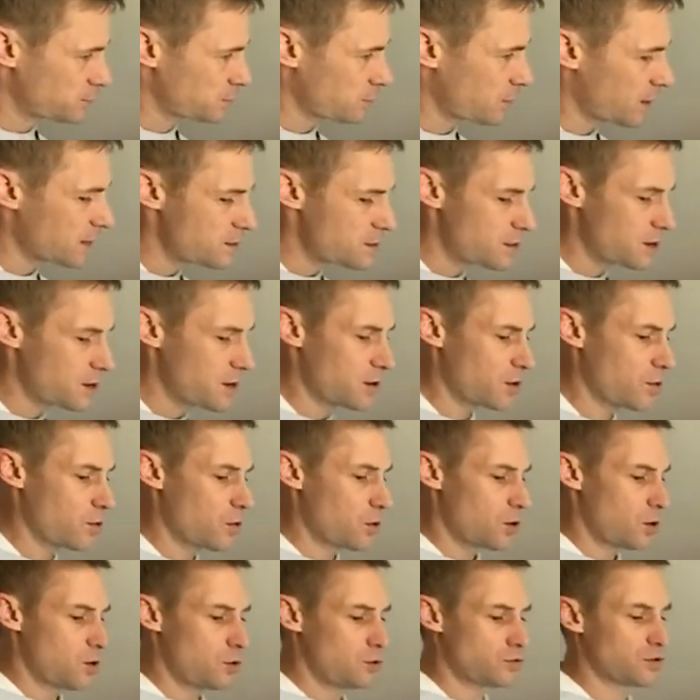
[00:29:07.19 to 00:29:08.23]
So I
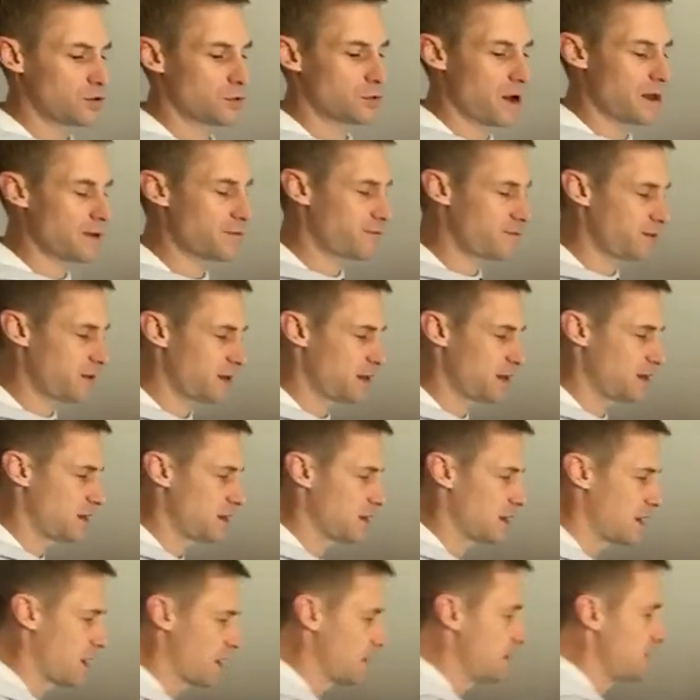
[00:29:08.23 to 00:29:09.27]
know who's the right fit and
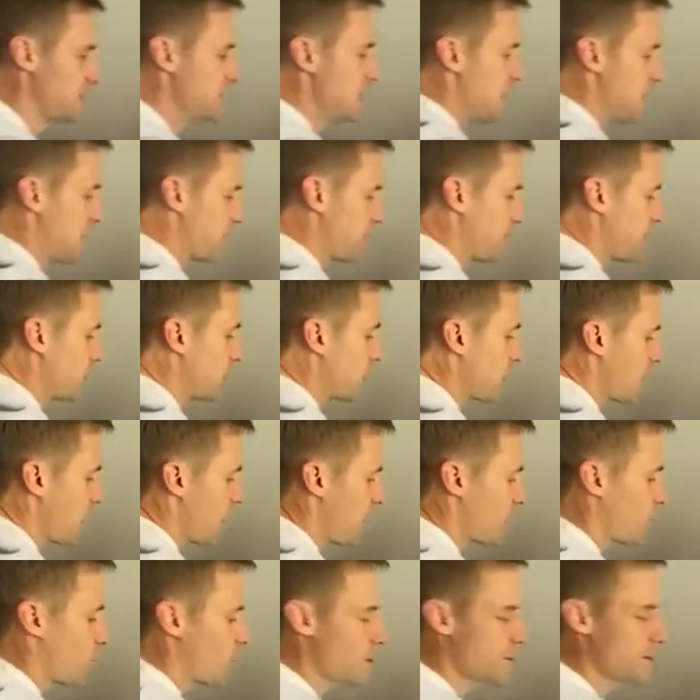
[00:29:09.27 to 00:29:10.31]
not. And then
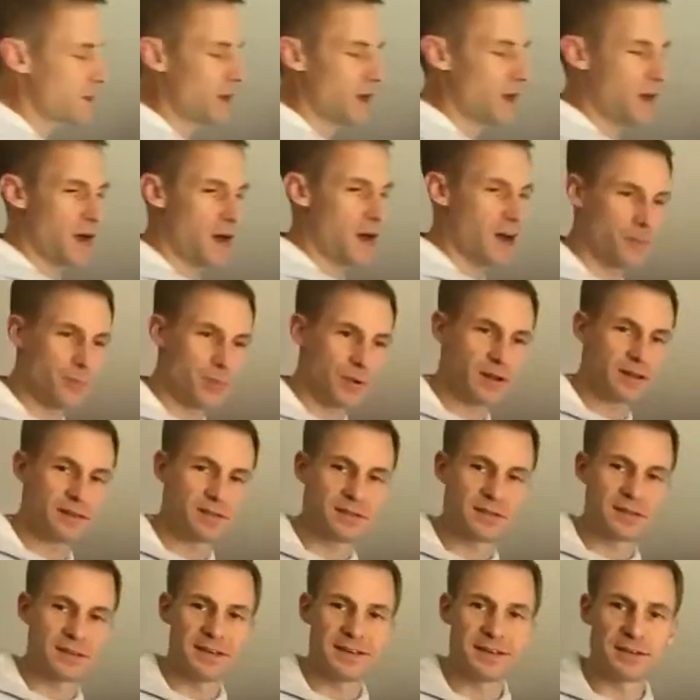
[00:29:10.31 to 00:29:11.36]
what are the
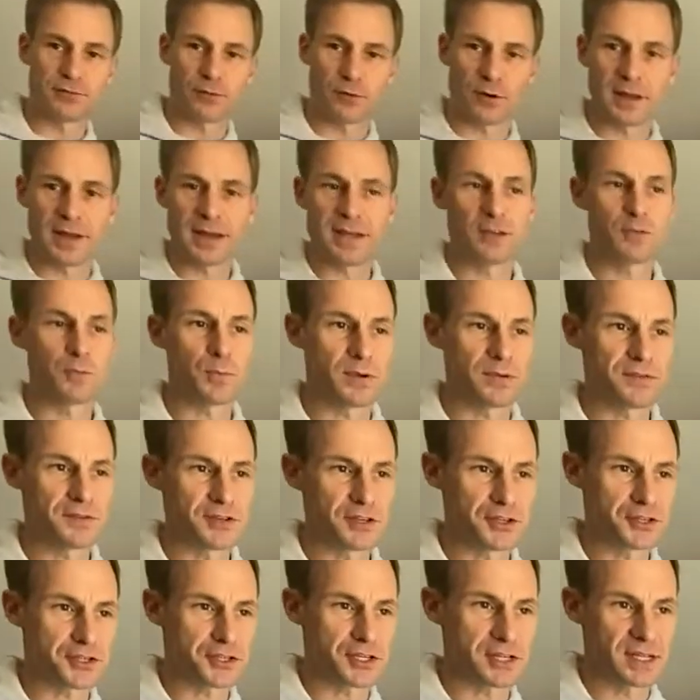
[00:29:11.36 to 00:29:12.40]
competencies for each
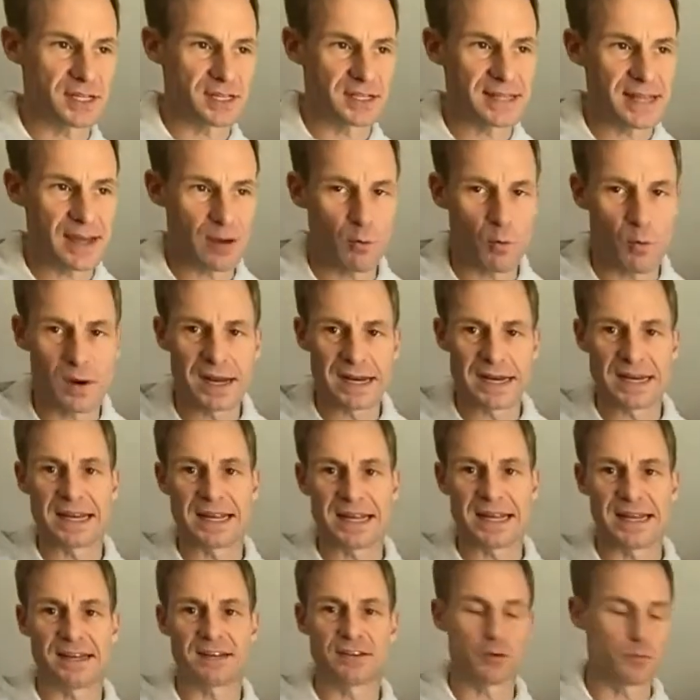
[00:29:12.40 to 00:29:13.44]
position that we
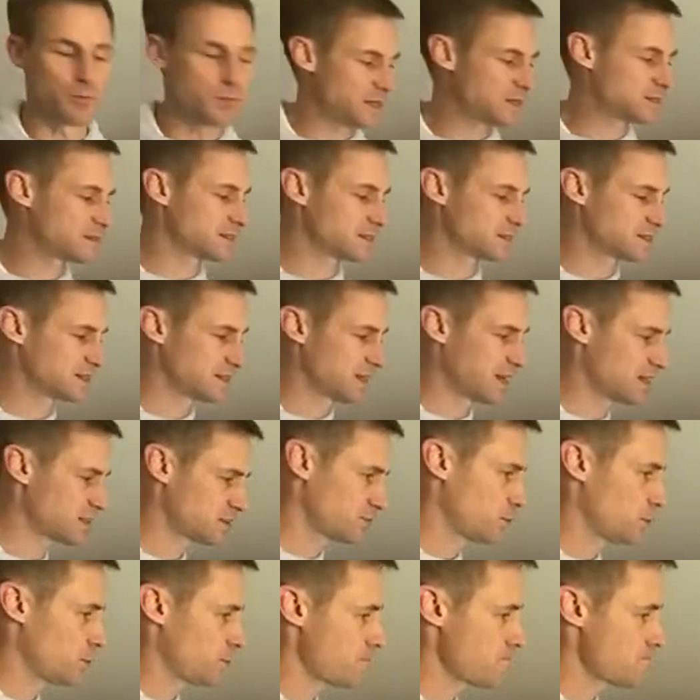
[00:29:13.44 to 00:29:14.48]
need to be
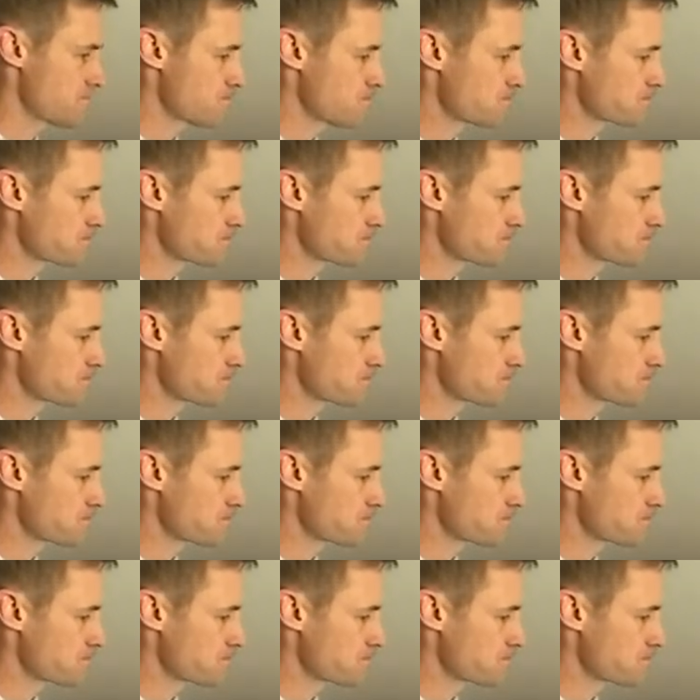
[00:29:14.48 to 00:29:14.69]
successful?